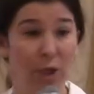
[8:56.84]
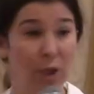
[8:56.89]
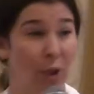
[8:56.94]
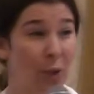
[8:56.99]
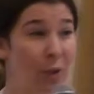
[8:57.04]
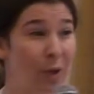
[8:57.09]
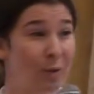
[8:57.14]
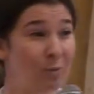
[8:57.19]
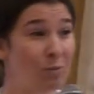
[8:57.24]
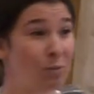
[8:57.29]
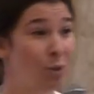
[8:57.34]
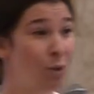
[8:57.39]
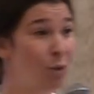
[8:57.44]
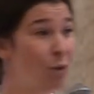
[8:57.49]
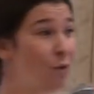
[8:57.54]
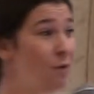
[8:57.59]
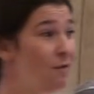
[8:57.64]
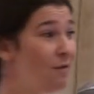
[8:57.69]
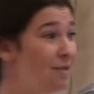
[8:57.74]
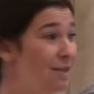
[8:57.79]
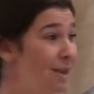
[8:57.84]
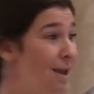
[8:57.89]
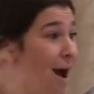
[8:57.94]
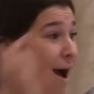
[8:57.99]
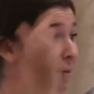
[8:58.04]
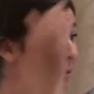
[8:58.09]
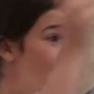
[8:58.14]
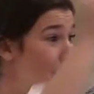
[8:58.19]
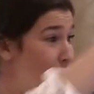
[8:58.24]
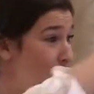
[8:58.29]
You can move the
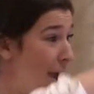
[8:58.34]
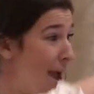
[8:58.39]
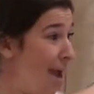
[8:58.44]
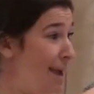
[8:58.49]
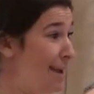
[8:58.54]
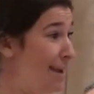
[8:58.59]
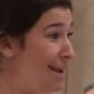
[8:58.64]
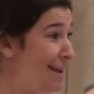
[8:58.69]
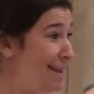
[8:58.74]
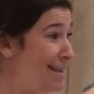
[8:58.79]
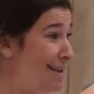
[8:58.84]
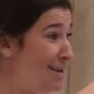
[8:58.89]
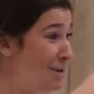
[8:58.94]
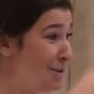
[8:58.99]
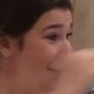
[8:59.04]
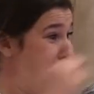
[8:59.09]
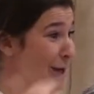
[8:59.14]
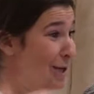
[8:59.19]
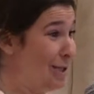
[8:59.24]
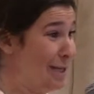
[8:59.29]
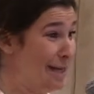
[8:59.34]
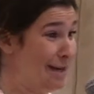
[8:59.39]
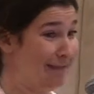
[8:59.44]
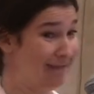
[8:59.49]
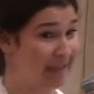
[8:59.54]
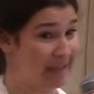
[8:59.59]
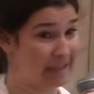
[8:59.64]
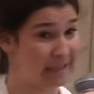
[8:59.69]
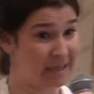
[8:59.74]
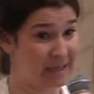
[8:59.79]
other way in the direction
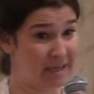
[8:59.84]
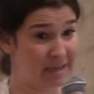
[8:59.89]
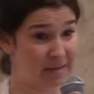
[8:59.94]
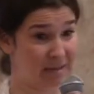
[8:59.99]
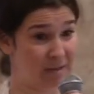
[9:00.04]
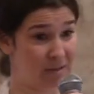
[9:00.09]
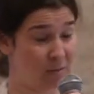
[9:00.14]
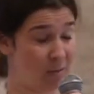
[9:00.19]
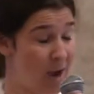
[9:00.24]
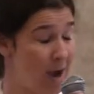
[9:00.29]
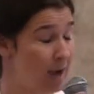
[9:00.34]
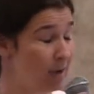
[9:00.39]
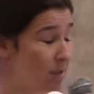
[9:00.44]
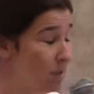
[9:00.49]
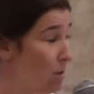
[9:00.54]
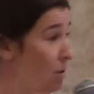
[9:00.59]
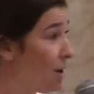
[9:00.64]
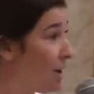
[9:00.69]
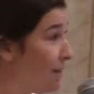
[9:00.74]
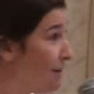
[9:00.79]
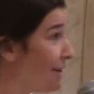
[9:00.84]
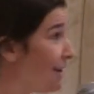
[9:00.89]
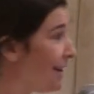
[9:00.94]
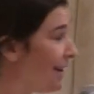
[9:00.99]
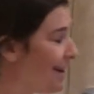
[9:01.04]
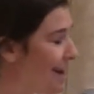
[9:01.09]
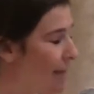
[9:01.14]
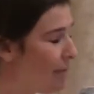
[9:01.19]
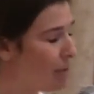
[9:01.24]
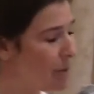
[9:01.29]
of the Cs as well. So I'll give you
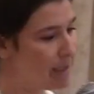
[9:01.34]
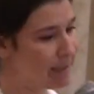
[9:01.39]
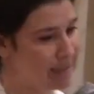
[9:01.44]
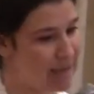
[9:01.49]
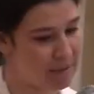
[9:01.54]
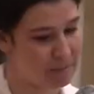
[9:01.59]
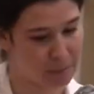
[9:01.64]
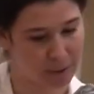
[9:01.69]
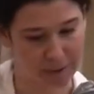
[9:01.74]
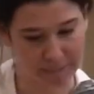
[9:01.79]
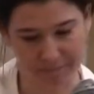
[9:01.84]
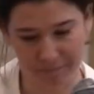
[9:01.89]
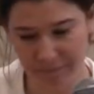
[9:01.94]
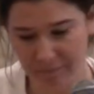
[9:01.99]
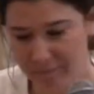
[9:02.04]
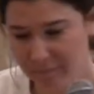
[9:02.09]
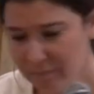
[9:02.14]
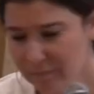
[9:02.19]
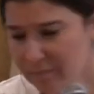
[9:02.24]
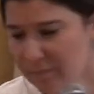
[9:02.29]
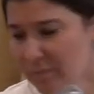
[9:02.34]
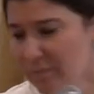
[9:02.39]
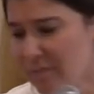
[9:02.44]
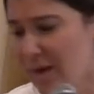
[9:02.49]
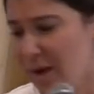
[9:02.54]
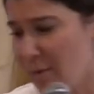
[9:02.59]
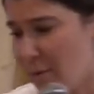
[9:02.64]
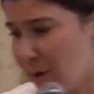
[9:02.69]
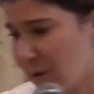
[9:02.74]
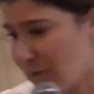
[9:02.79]
another example.
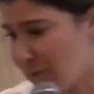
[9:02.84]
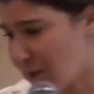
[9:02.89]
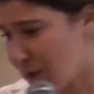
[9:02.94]
I work